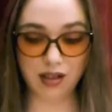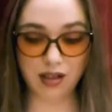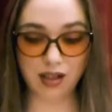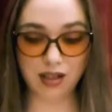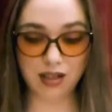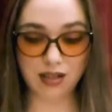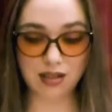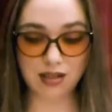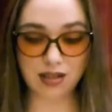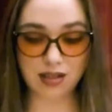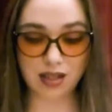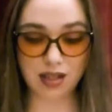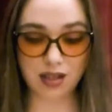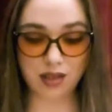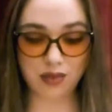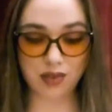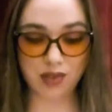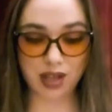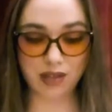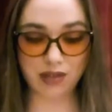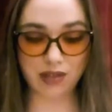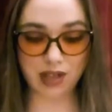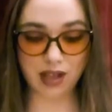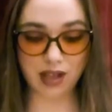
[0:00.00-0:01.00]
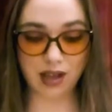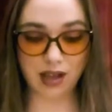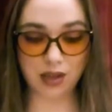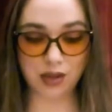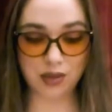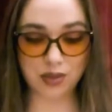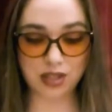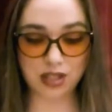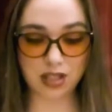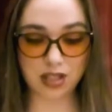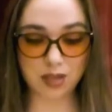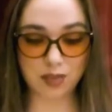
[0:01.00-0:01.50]
instead of every
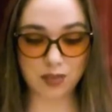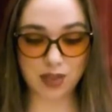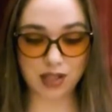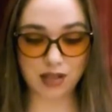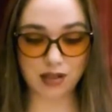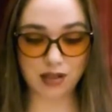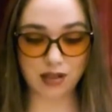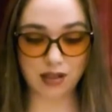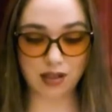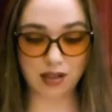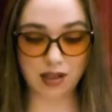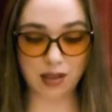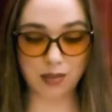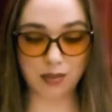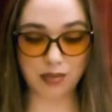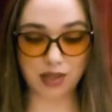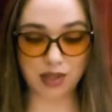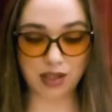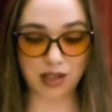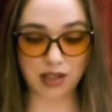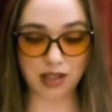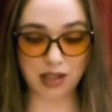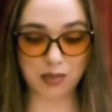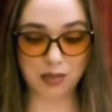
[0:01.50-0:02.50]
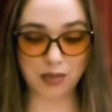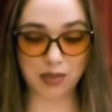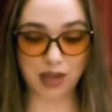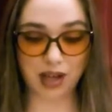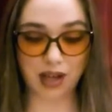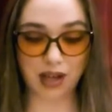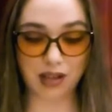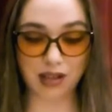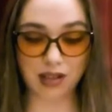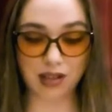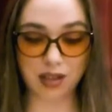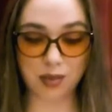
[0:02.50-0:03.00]
house expecting company and
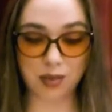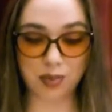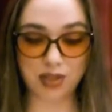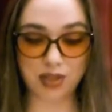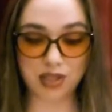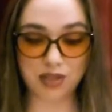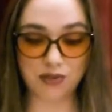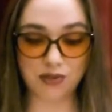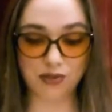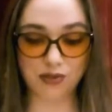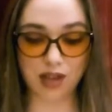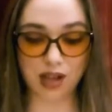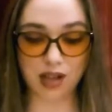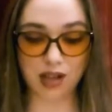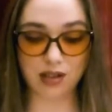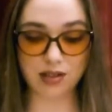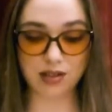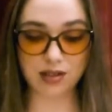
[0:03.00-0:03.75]
piling up its fires